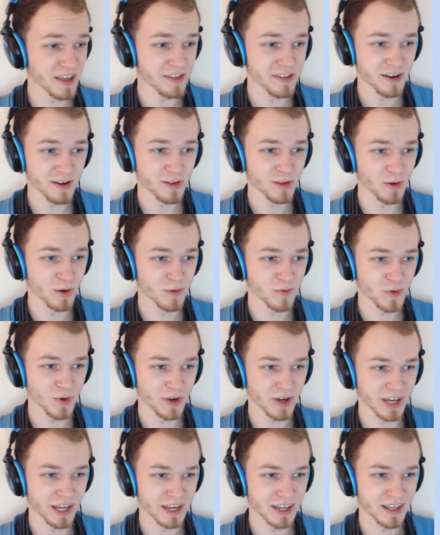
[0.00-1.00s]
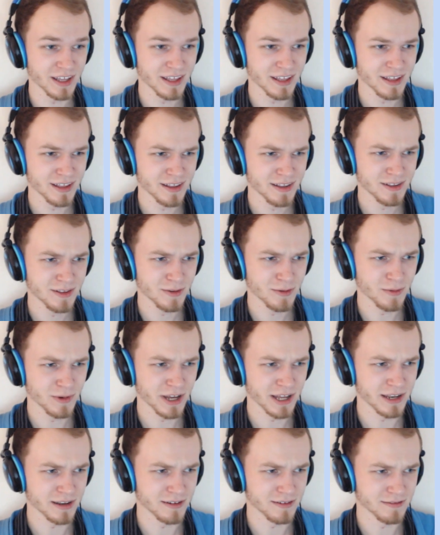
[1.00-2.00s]
easier to avoid
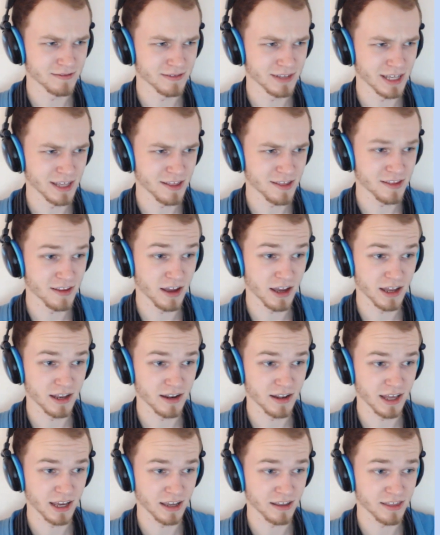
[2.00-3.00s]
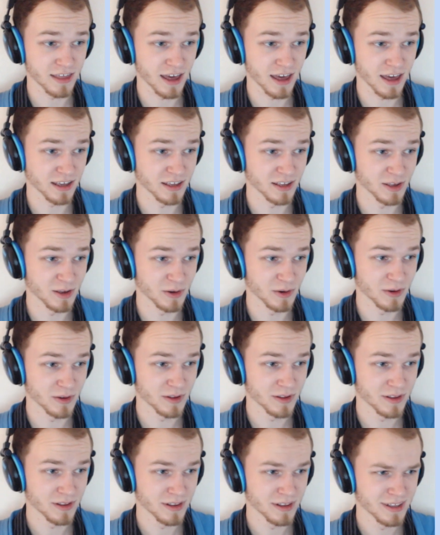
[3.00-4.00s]
when he's not, like, attacking you.
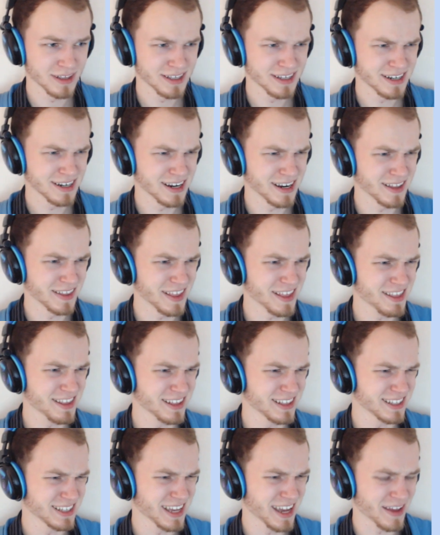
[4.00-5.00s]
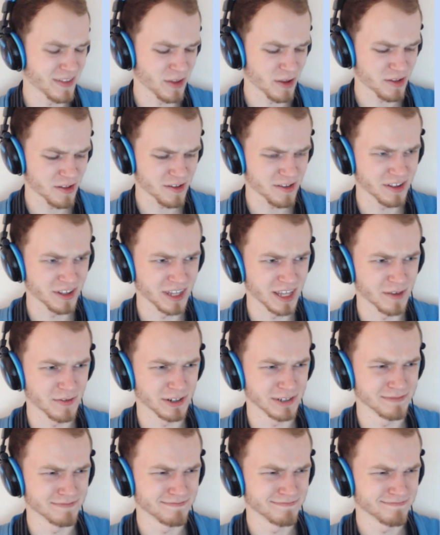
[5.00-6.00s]
Are these still- yeah, those are still
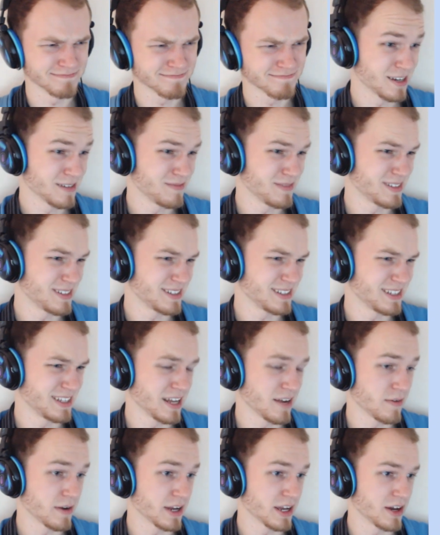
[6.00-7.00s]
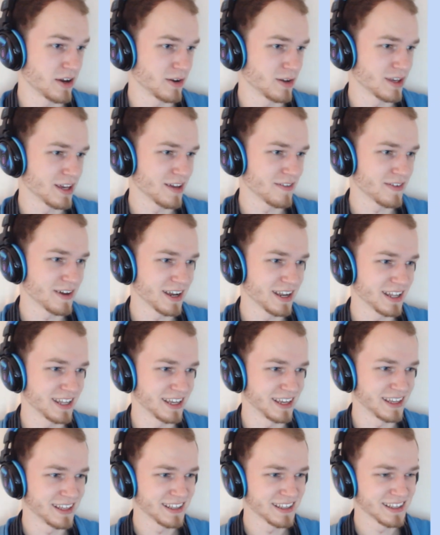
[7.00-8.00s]
evil. Come- oh, there we go. Okay,
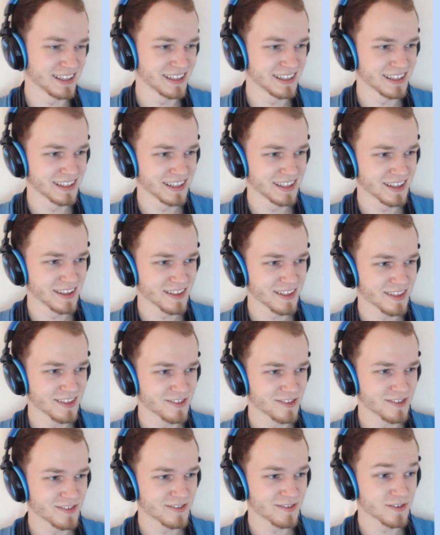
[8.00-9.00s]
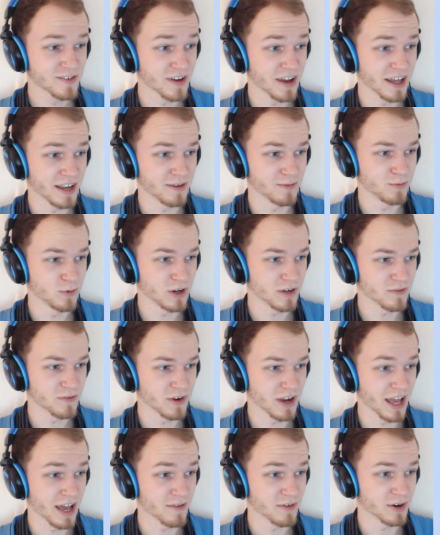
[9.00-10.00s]
finally. I'm trying to work
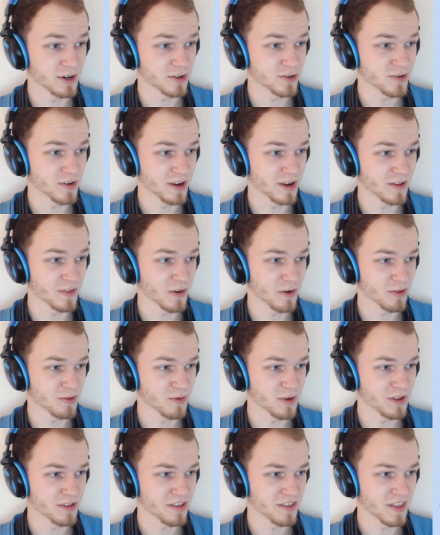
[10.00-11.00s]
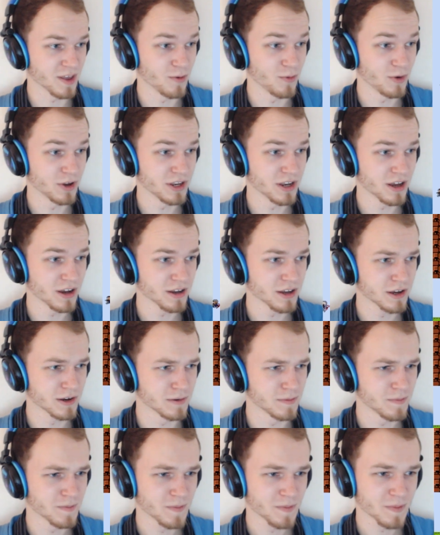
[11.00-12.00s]
forever to trigger those ones, and they would not
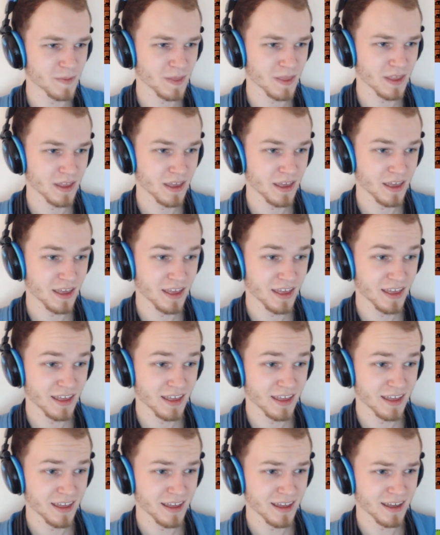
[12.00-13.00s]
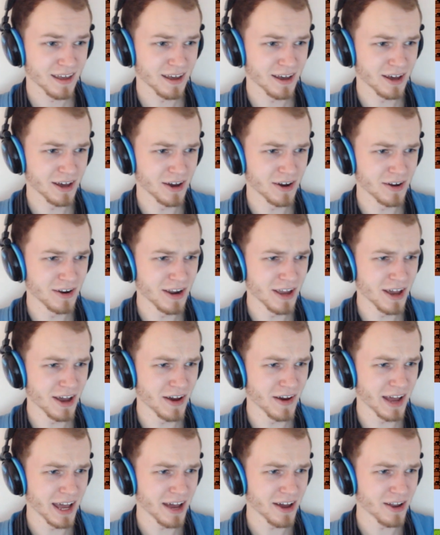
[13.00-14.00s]
go. Oh
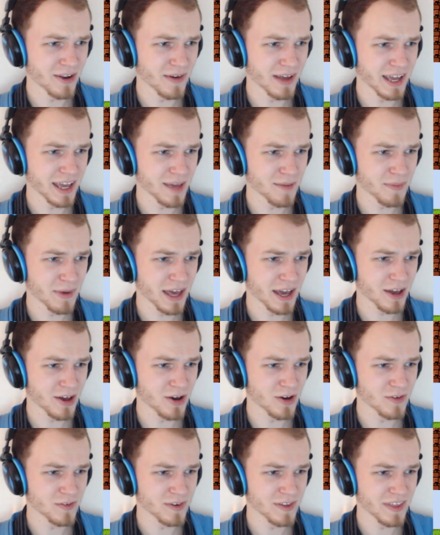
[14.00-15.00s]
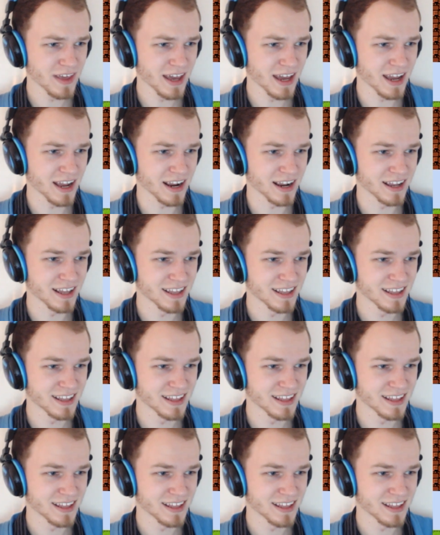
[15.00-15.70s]
no, how do I get back over there?